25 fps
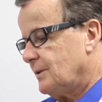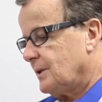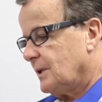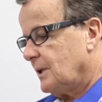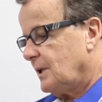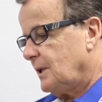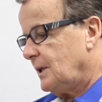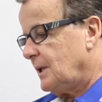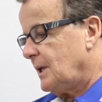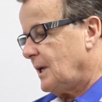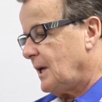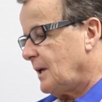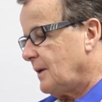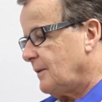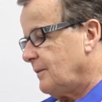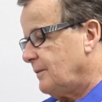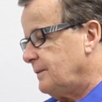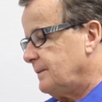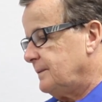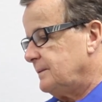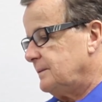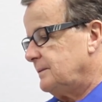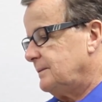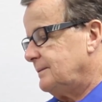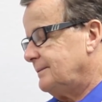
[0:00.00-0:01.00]
and
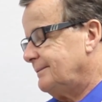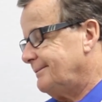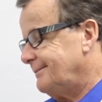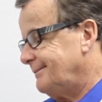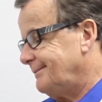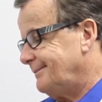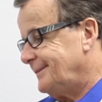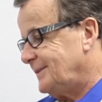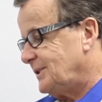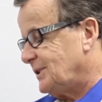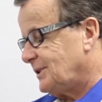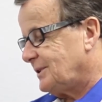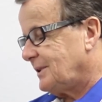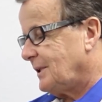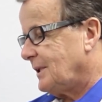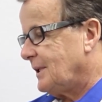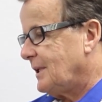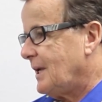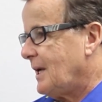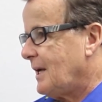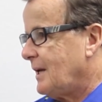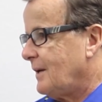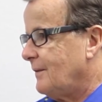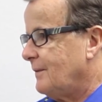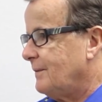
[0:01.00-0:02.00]
a
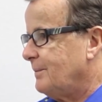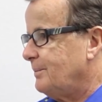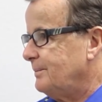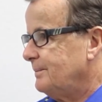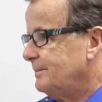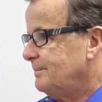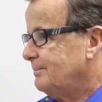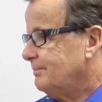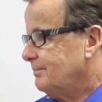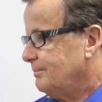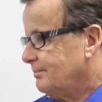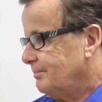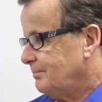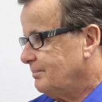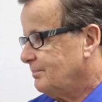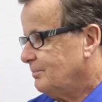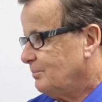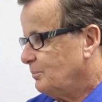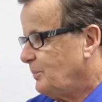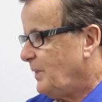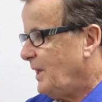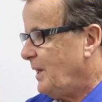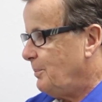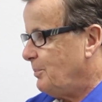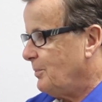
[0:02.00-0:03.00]
lot of
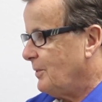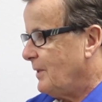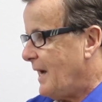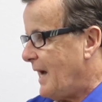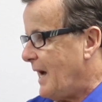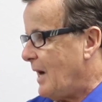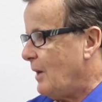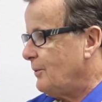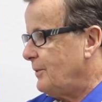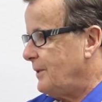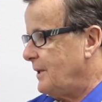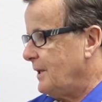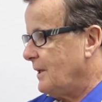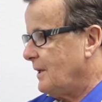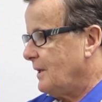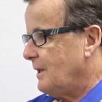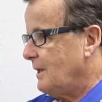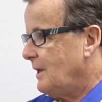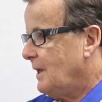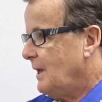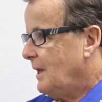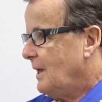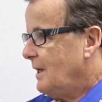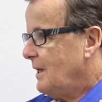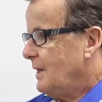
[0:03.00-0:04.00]
people out
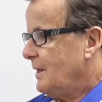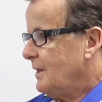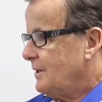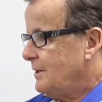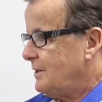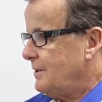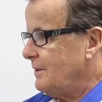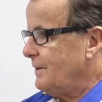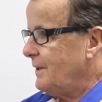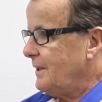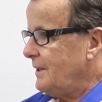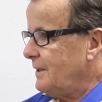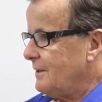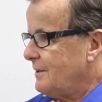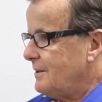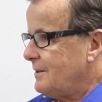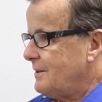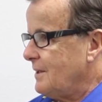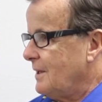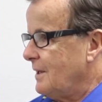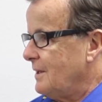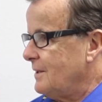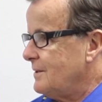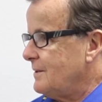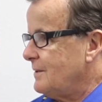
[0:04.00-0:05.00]
there doing the
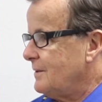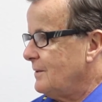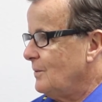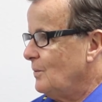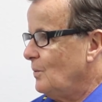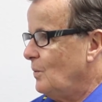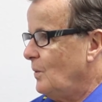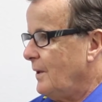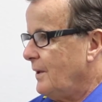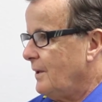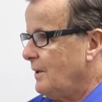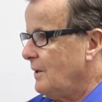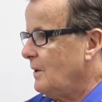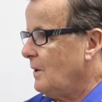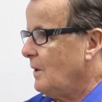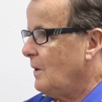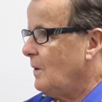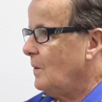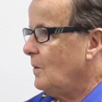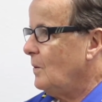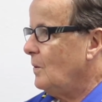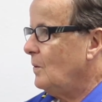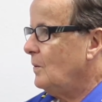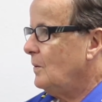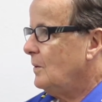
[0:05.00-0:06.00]
stunts with
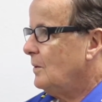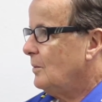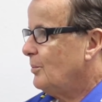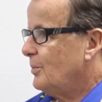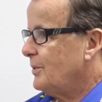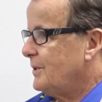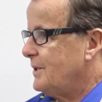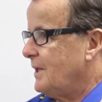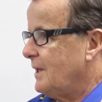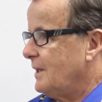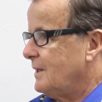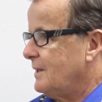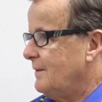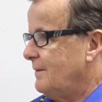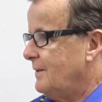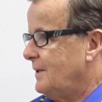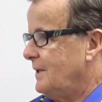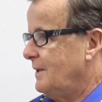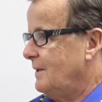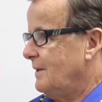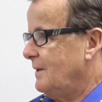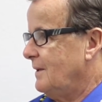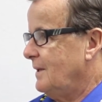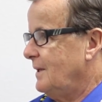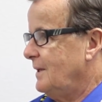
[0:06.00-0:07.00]
no protective
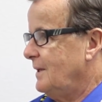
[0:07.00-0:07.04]
gear on.